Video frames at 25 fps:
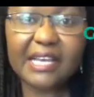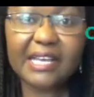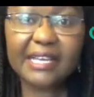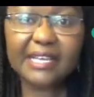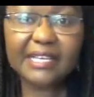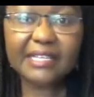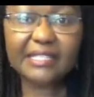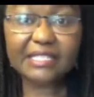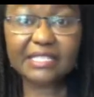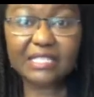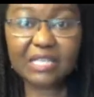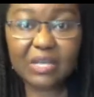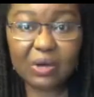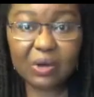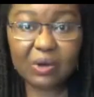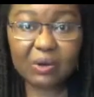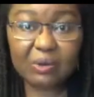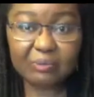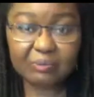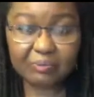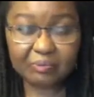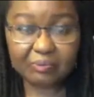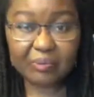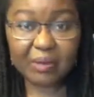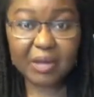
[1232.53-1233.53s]

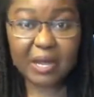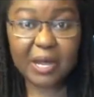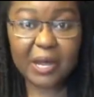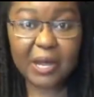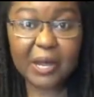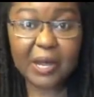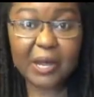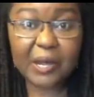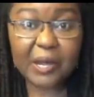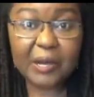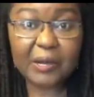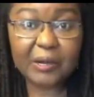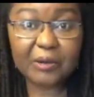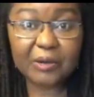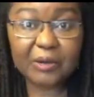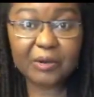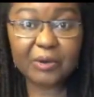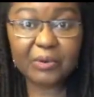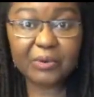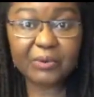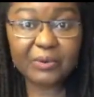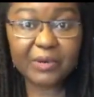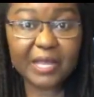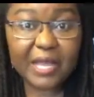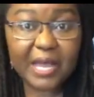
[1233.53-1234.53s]
some
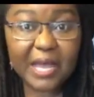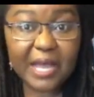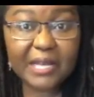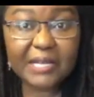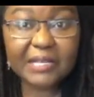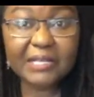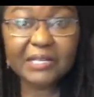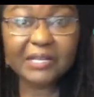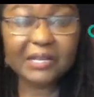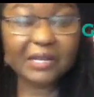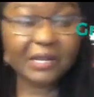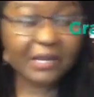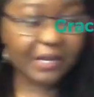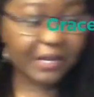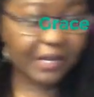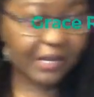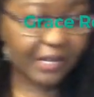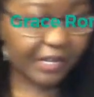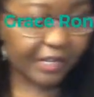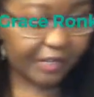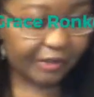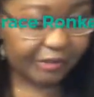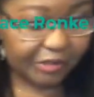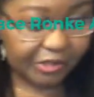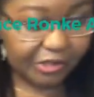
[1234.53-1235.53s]

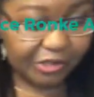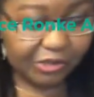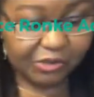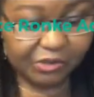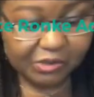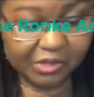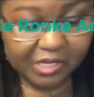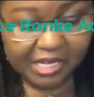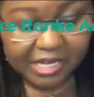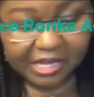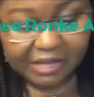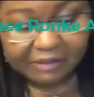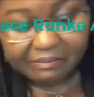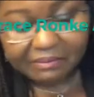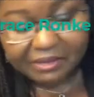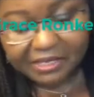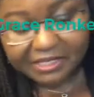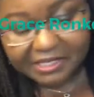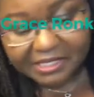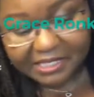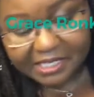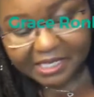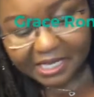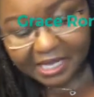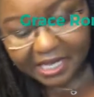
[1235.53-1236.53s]
coriander, you can
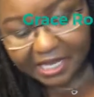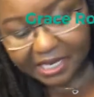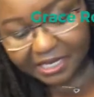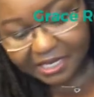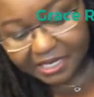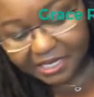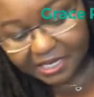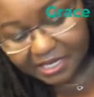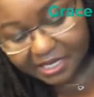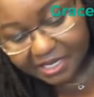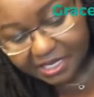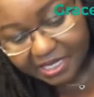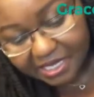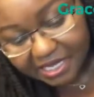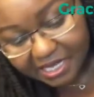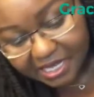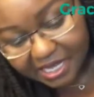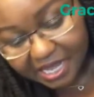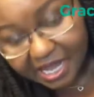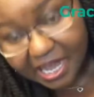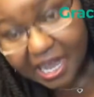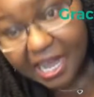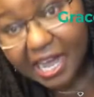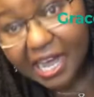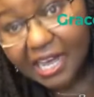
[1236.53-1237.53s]
basically
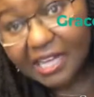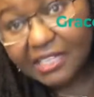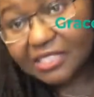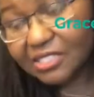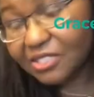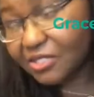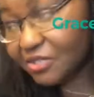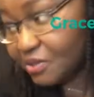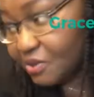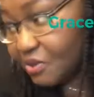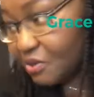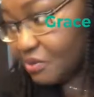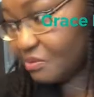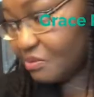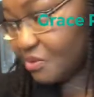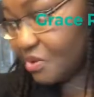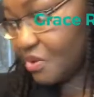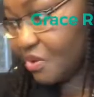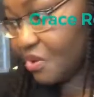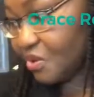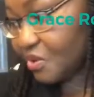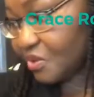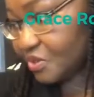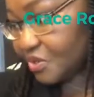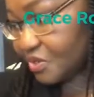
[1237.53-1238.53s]
add some
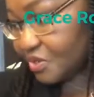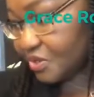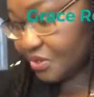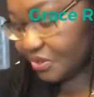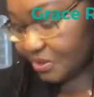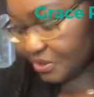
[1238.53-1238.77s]
onto